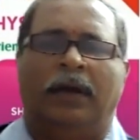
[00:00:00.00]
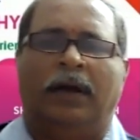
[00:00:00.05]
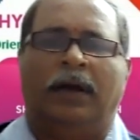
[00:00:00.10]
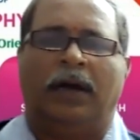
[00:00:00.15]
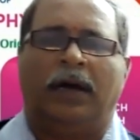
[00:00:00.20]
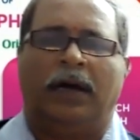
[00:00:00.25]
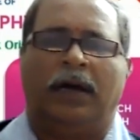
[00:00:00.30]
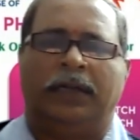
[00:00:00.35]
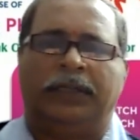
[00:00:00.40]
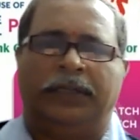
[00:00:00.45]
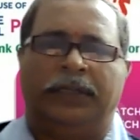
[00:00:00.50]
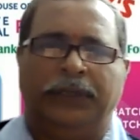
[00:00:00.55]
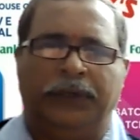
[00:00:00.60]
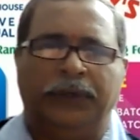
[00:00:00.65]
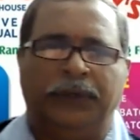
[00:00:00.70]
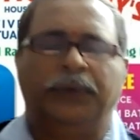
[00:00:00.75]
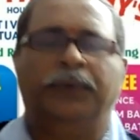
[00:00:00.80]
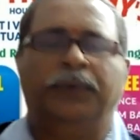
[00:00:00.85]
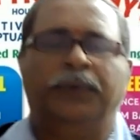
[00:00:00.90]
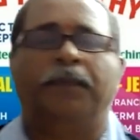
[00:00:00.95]
to
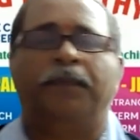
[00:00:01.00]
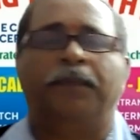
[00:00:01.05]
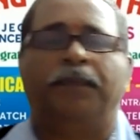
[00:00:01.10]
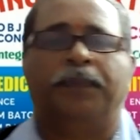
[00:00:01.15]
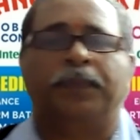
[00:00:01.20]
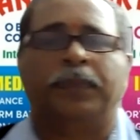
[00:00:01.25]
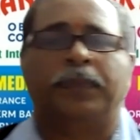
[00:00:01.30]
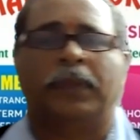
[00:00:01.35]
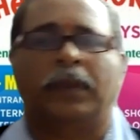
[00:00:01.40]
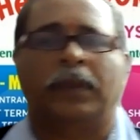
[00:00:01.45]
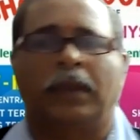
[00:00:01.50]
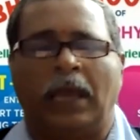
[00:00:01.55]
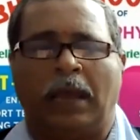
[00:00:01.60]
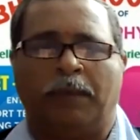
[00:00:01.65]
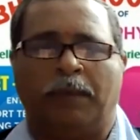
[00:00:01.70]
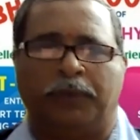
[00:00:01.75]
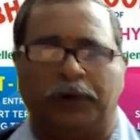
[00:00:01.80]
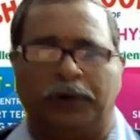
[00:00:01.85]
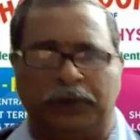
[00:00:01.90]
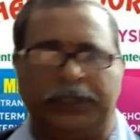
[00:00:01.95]
you.
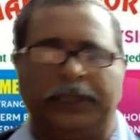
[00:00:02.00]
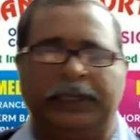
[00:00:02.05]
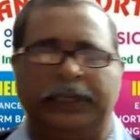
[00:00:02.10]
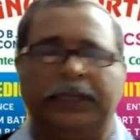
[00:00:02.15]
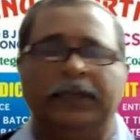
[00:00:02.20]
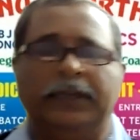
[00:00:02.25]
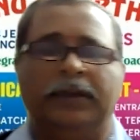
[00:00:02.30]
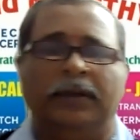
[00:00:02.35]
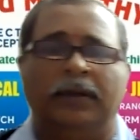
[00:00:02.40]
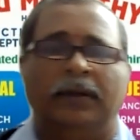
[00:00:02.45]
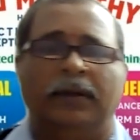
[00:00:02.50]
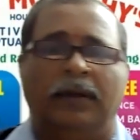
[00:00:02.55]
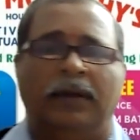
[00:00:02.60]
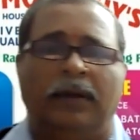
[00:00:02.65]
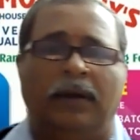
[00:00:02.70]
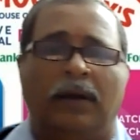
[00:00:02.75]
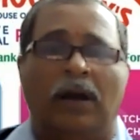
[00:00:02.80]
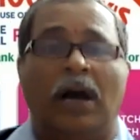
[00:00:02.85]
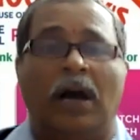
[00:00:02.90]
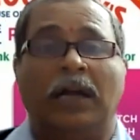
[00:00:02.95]
I'm projecting
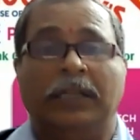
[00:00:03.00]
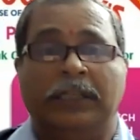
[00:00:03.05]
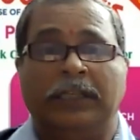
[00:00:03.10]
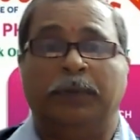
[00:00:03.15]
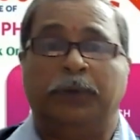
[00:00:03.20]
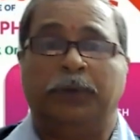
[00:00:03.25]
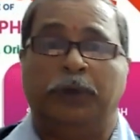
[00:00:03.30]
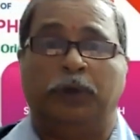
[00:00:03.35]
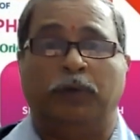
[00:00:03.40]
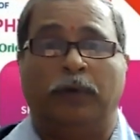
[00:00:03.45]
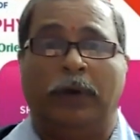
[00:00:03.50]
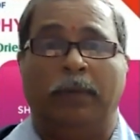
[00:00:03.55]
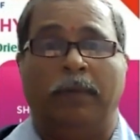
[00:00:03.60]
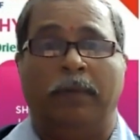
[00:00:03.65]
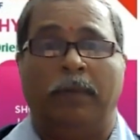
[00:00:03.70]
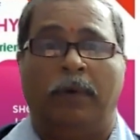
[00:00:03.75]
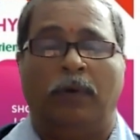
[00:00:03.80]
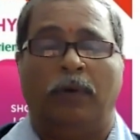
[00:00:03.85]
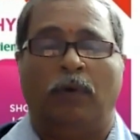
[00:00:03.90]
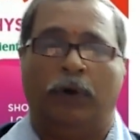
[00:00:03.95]

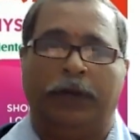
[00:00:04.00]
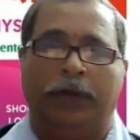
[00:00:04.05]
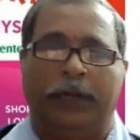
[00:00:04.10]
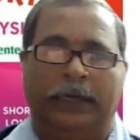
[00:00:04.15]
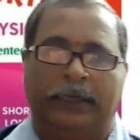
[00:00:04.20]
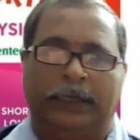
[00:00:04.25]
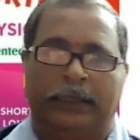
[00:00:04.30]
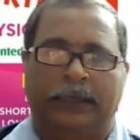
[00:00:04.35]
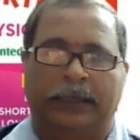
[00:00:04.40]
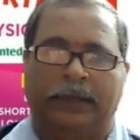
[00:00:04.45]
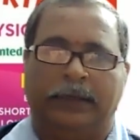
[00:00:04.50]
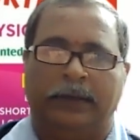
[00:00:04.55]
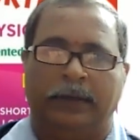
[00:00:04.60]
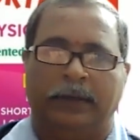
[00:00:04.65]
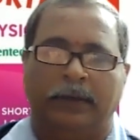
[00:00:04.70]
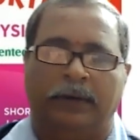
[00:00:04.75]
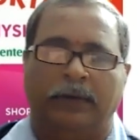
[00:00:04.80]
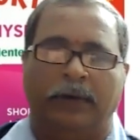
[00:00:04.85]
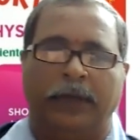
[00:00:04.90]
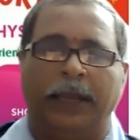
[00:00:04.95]
conceptual oriented,
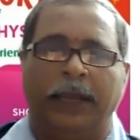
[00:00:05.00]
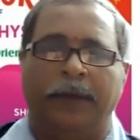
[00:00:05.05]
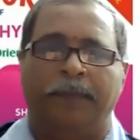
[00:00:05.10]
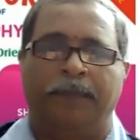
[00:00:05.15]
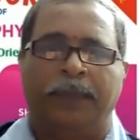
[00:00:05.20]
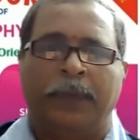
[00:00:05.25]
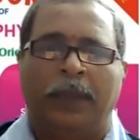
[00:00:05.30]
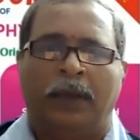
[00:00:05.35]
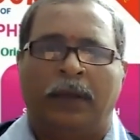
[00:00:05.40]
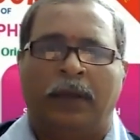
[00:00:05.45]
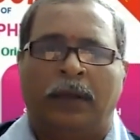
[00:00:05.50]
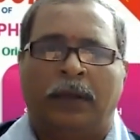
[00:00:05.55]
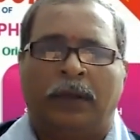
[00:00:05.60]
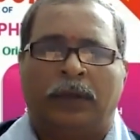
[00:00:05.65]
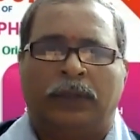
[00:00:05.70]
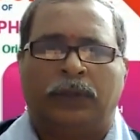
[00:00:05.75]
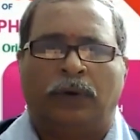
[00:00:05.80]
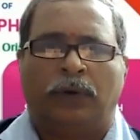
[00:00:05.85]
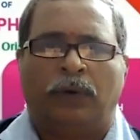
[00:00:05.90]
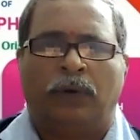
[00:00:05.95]
okay.
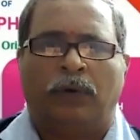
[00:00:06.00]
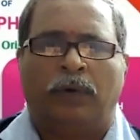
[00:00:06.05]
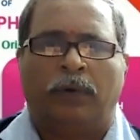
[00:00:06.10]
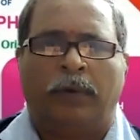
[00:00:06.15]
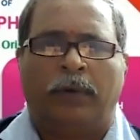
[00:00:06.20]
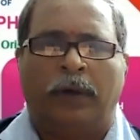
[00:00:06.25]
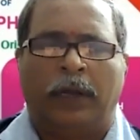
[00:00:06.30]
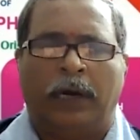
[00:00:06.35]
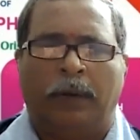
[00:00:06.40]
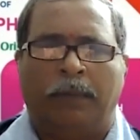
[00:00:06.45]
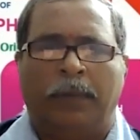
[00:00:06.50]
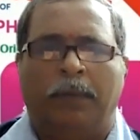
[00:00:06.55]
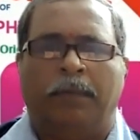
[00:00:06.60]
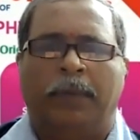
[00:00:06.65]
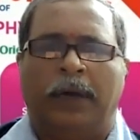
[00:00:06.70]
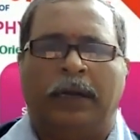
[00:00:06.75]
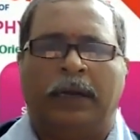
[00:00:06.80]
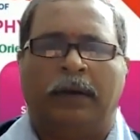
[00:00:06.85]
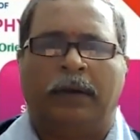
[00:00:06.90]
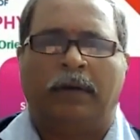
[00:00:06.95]
So
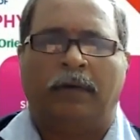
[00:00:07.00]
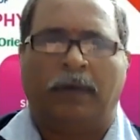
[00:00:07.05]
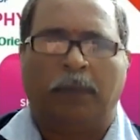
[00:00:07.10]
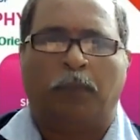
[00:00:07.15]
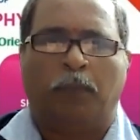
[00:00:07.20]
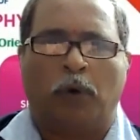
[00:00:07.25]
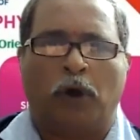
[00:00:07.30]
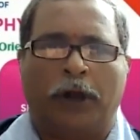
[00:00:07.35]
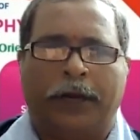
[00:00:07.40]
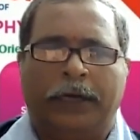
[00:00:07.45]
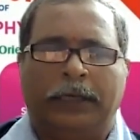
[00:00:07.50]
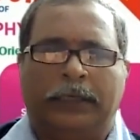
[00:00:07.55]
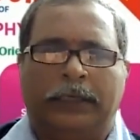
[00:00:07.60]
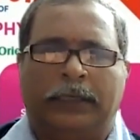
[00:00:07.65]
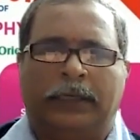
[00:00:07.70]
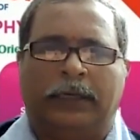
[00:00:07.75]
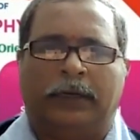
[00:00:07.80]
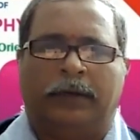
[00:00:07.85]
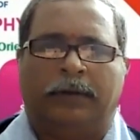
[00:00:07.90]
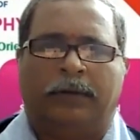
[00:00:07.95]
remember one point,
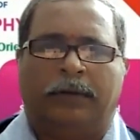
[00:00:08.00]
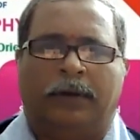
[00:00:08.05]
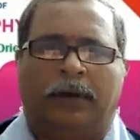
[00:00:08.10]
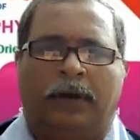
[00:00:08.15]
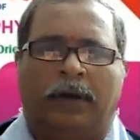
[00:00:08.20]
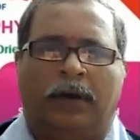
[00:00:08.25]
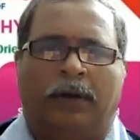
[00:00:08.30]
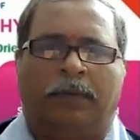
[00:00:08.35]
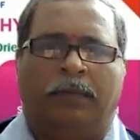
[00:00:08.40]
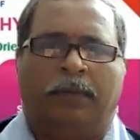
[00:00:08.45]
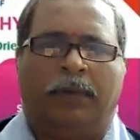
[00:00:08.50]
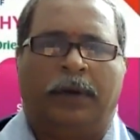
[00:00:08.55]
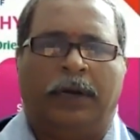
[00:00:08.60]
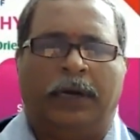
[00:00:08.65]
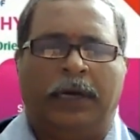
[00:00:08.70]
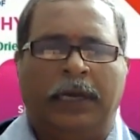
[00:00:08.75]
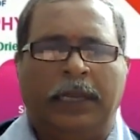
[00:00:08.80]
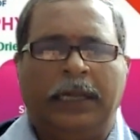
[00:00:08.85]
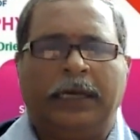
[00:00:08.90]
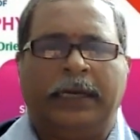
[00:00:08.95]

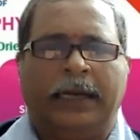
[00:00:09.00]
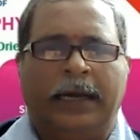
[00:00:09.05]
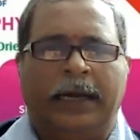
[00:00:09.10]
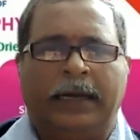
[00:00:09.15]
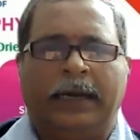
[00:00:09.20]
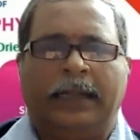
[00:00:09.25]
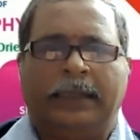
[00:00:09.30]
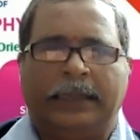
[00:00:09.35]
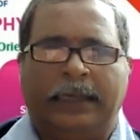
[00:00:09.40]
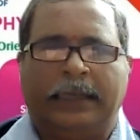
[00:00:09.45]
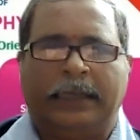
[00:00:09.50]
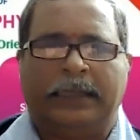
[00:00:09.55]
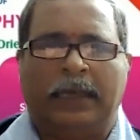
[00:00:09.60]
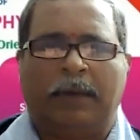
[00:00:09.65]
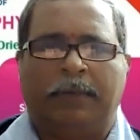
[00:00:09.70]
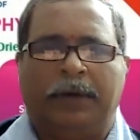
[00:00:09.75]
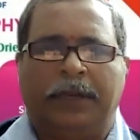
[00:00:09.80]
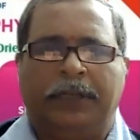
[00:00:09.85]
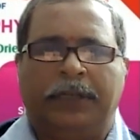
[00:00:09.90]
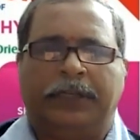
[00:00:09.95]
NEET entrance
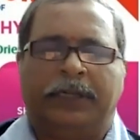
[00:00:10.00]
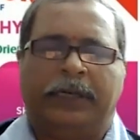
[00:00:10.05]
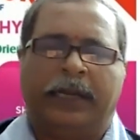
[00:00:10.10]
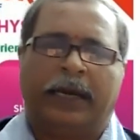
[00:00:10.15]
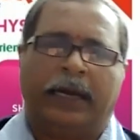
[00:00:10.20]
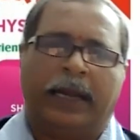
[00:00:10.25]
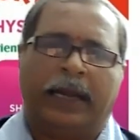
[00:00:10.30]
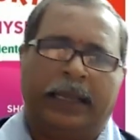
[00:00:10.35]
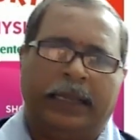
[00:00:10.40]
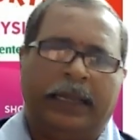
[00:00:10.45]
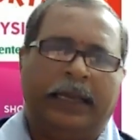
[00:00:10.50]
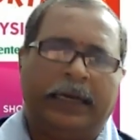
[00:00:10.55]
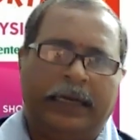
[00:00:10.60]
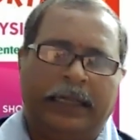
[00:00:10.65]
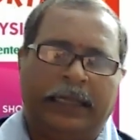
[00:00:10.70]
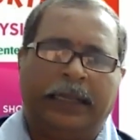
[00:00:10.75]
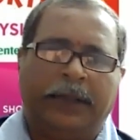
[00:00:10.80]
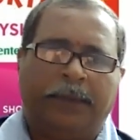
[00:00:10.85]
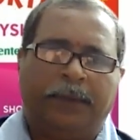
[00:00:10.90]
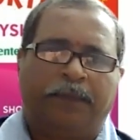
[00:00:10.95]
examination and
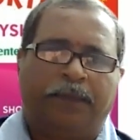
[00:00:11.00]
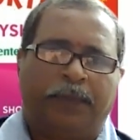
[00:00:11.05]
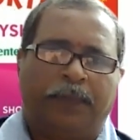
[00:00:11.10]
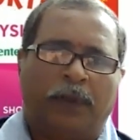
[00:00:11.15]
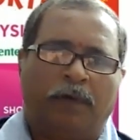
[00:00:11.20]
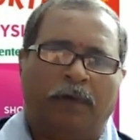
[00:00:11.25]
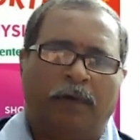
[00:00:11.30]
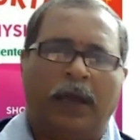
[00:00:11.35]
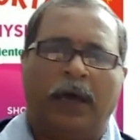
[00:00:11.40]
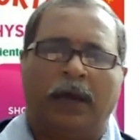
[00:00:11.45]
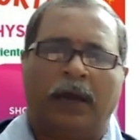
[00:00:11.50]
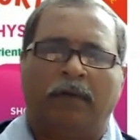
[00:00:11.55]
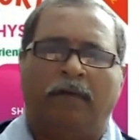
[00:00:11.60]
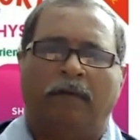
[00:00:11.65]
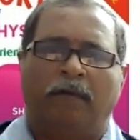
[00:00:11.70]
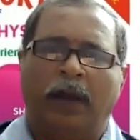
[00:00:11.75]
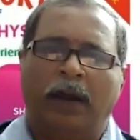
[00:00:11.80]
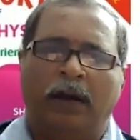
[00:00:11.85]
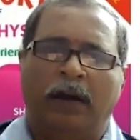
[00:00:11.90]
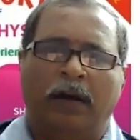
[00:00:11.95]
IIT, we are
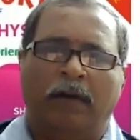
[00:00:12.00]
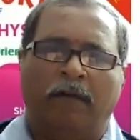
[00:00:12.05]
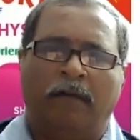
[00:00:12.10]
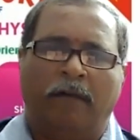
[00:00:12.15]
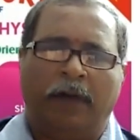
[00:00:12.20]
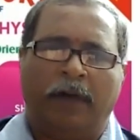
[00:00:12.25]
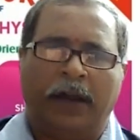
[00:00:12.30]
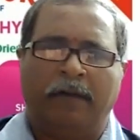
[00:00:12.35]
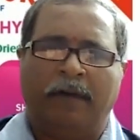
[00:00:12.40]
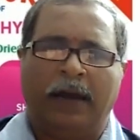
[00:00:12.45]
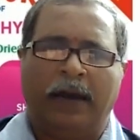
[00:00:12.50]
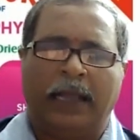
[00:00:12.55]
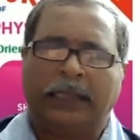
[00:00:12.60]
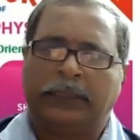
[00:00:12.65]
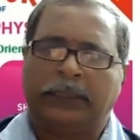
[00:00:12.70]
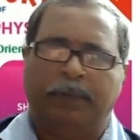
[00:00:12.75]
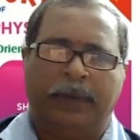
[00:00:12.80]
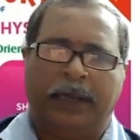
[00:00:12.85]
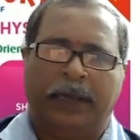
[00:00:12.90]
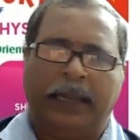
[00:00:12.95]
very well
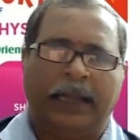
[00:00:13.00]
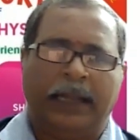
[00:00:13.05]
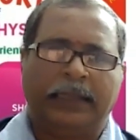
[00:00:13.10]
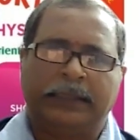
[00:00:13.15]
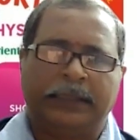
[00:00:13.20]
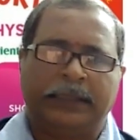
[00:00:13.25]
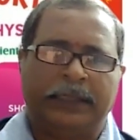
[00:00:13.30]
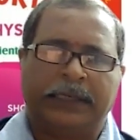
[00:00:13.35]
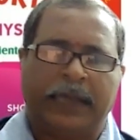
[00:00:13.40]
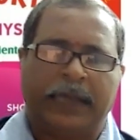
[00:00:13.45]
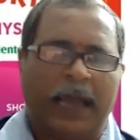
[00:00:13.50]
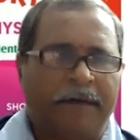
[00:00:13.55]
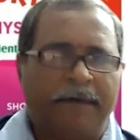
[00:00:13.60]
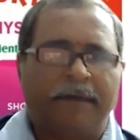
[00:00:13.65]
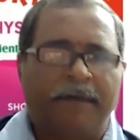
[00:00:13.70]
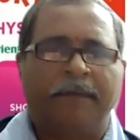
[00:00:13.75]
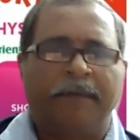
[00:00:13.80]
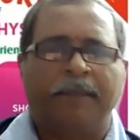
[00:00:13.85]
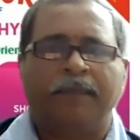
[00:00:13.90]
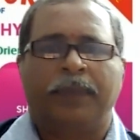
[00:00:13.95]
experienced
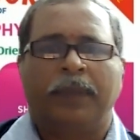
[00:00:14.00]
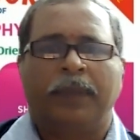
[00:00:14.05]
staff,